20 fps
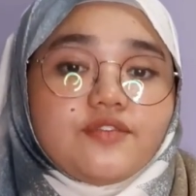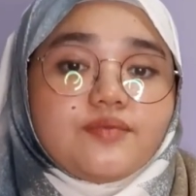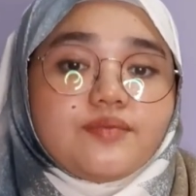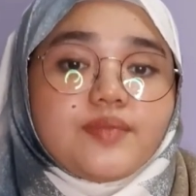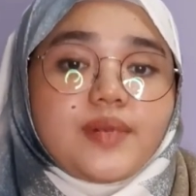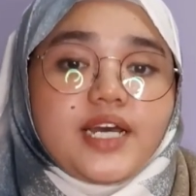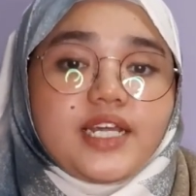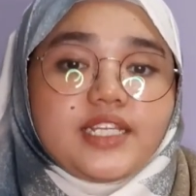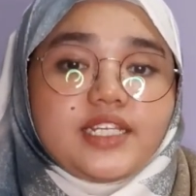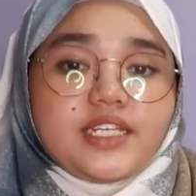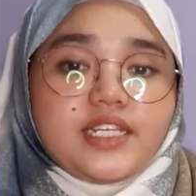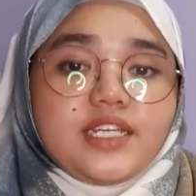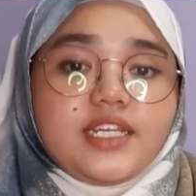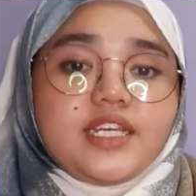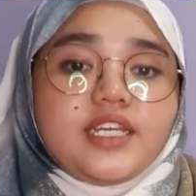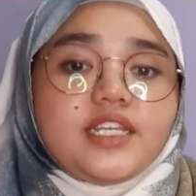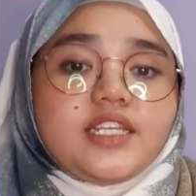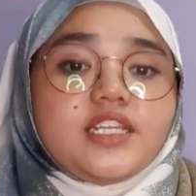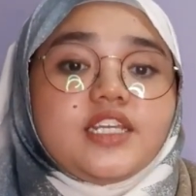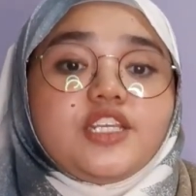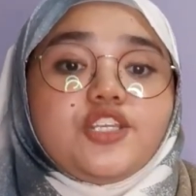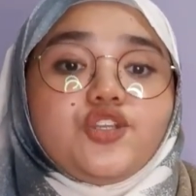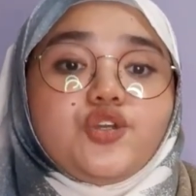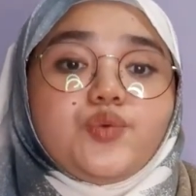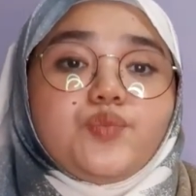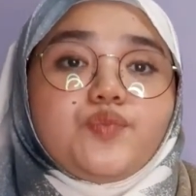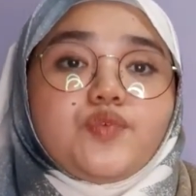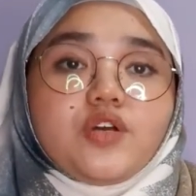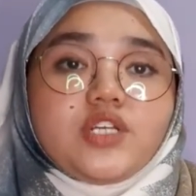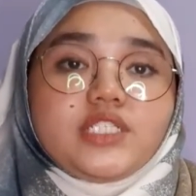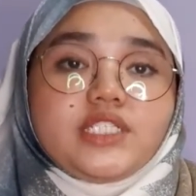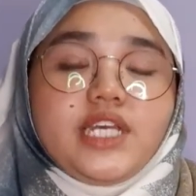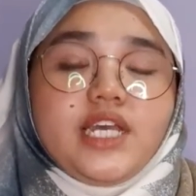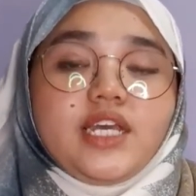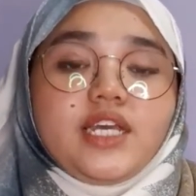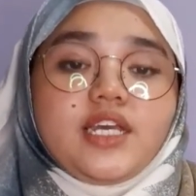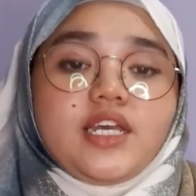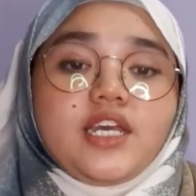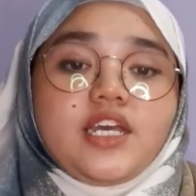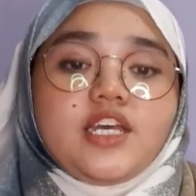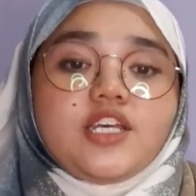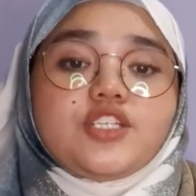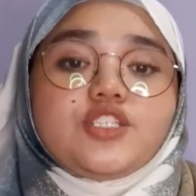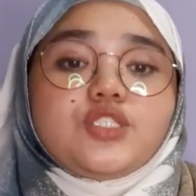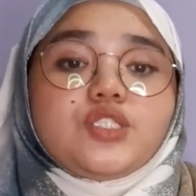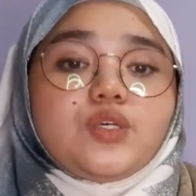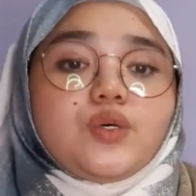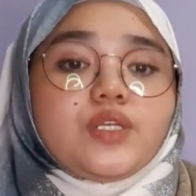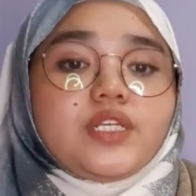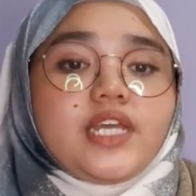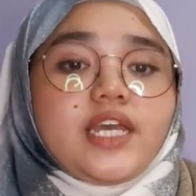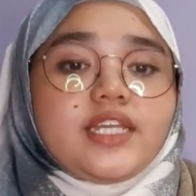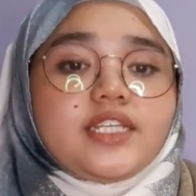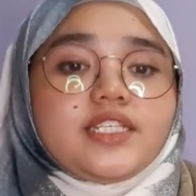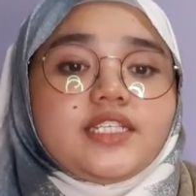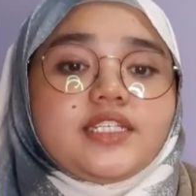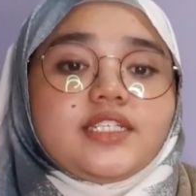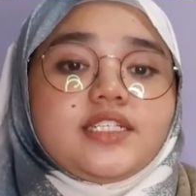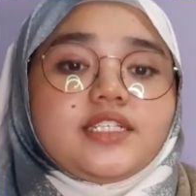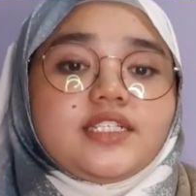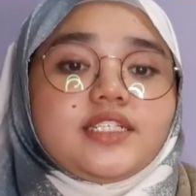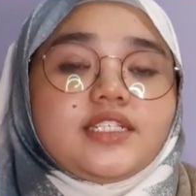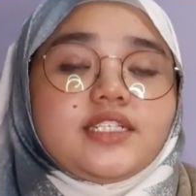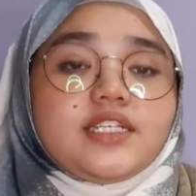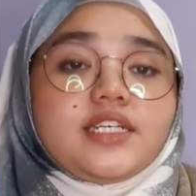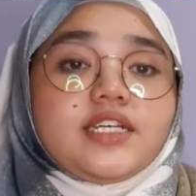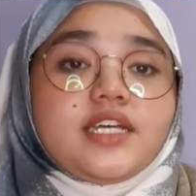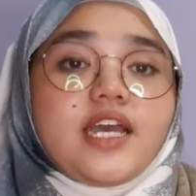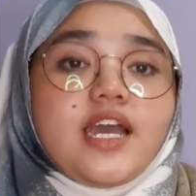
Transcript: money in the new project so that the